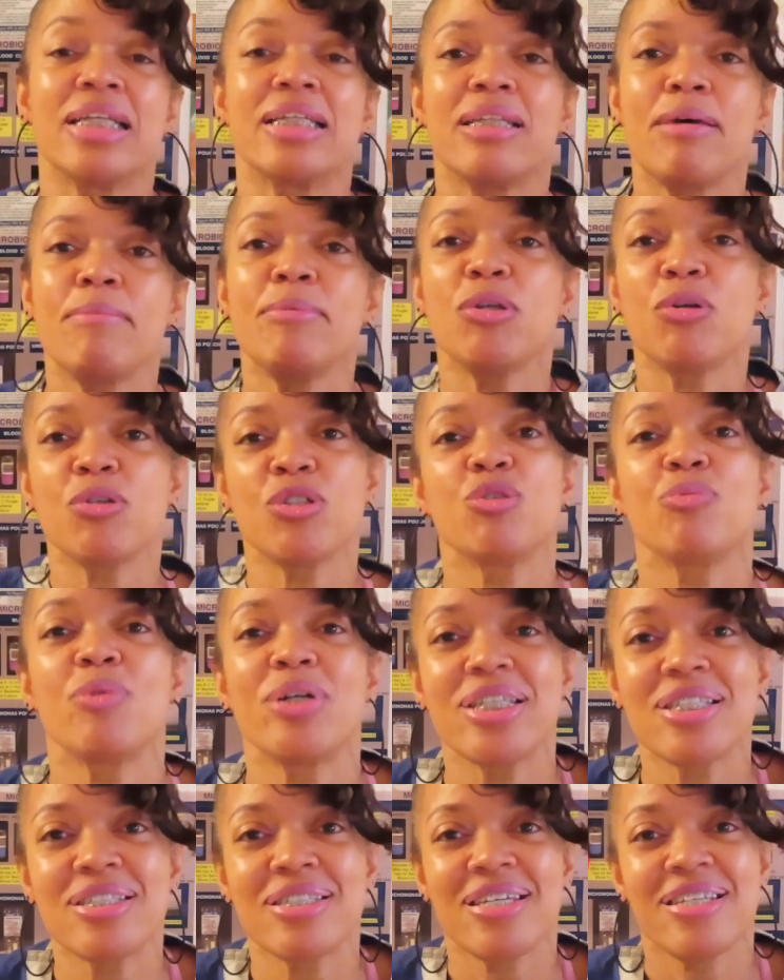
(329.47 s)
Let me know what you
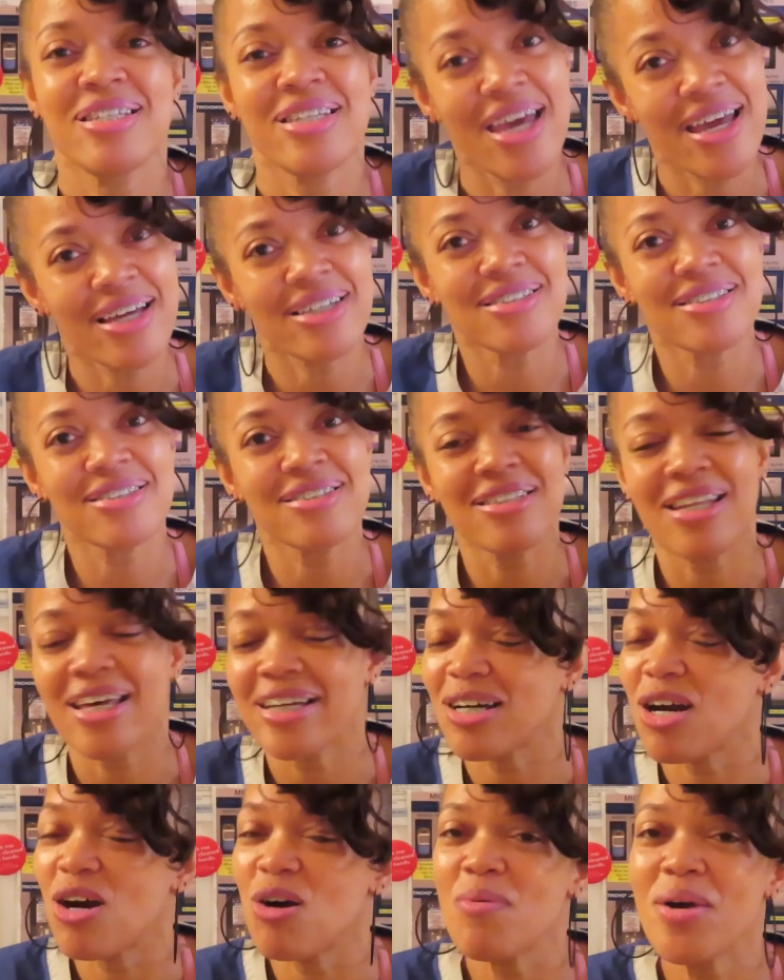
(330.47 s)
want to see next.
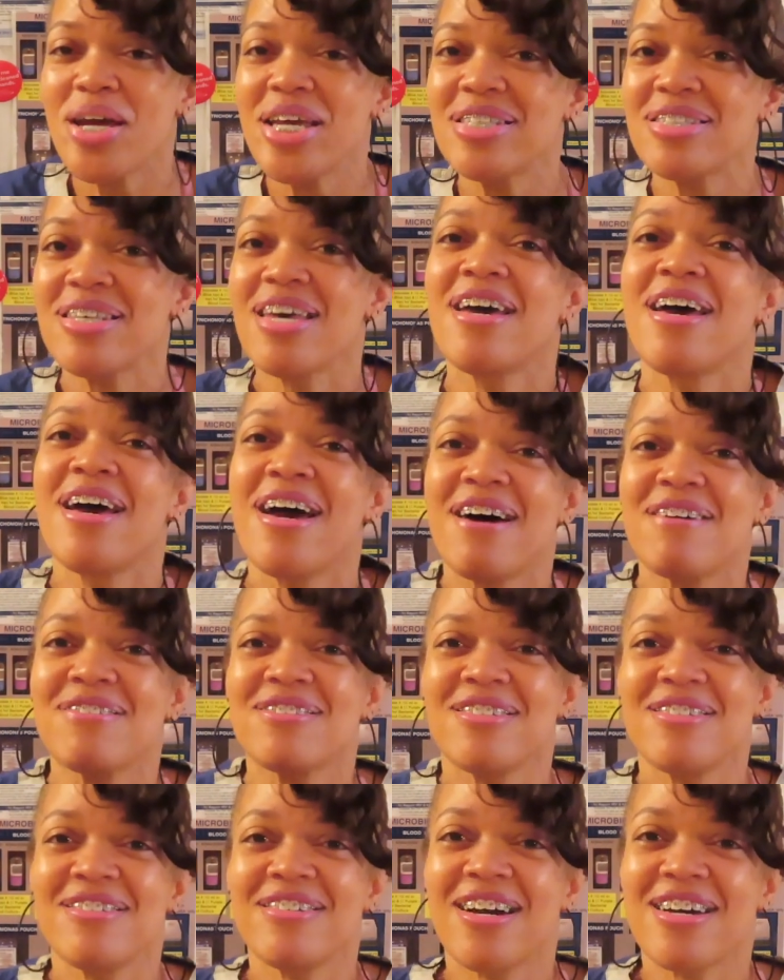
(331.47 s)
Like always, I'll
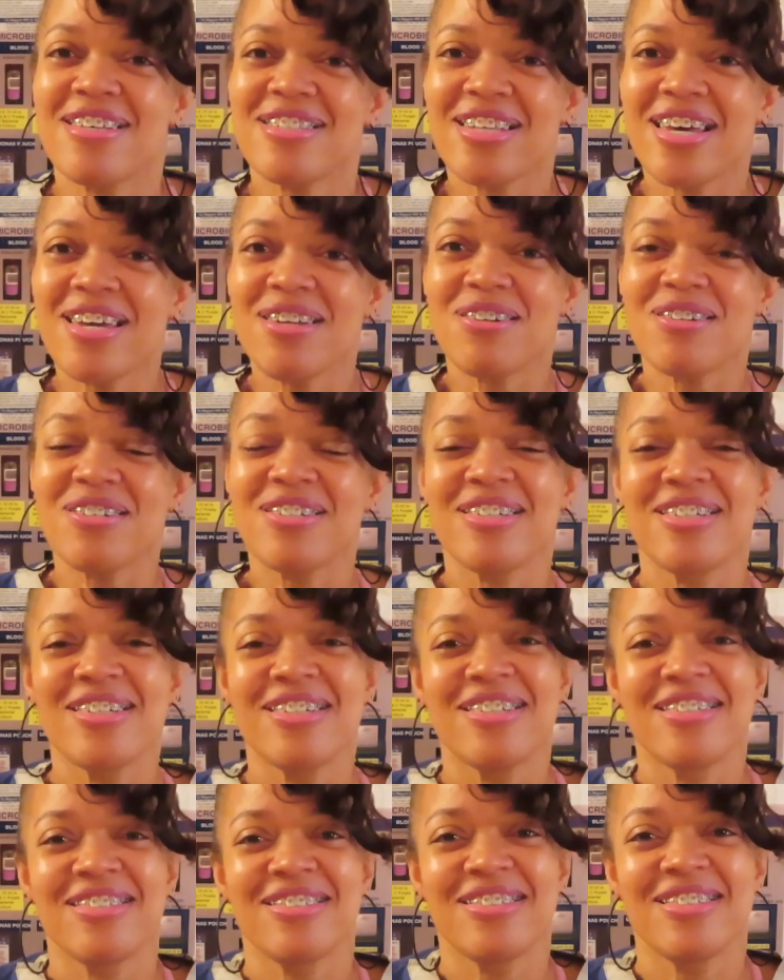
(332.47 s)
see you guys later.
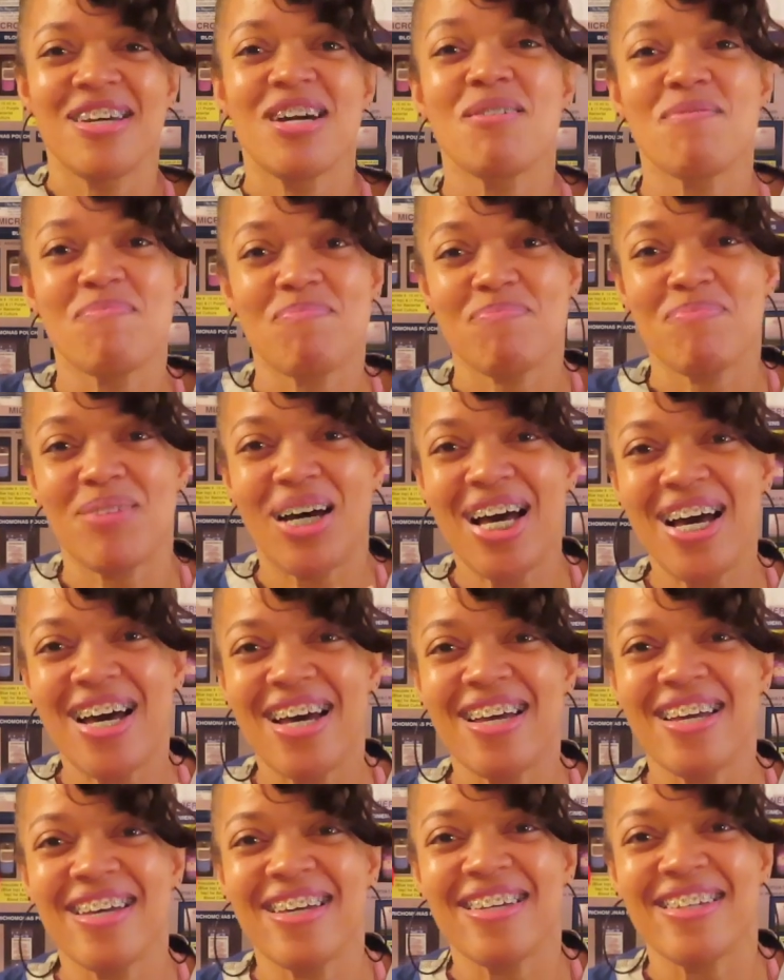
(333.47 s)

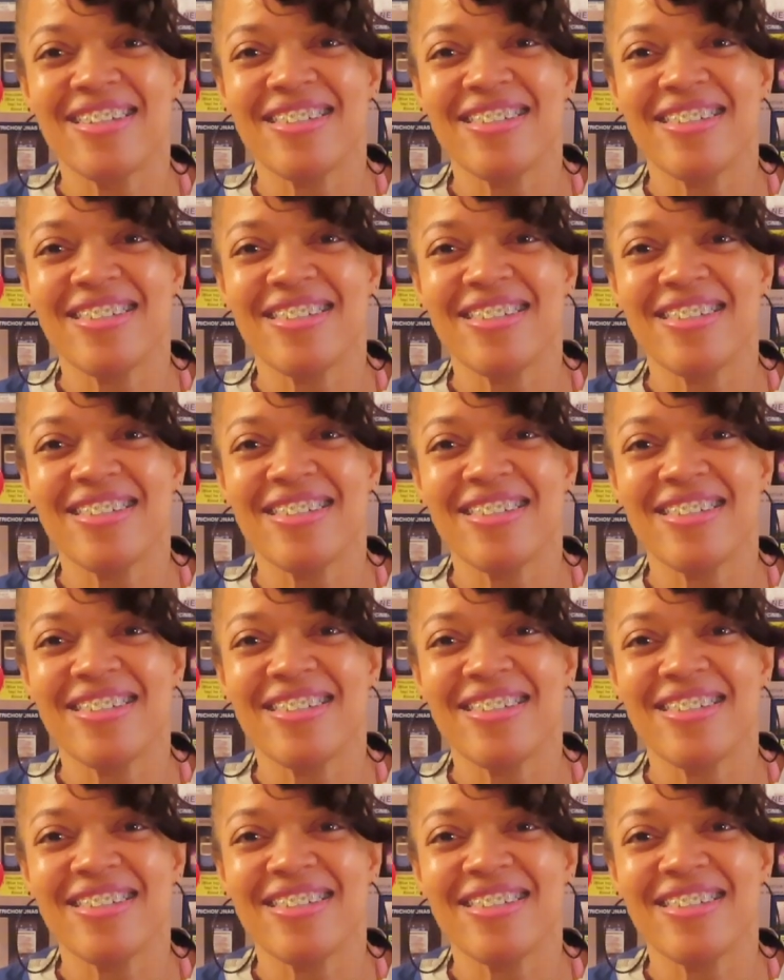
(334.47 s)
Bye.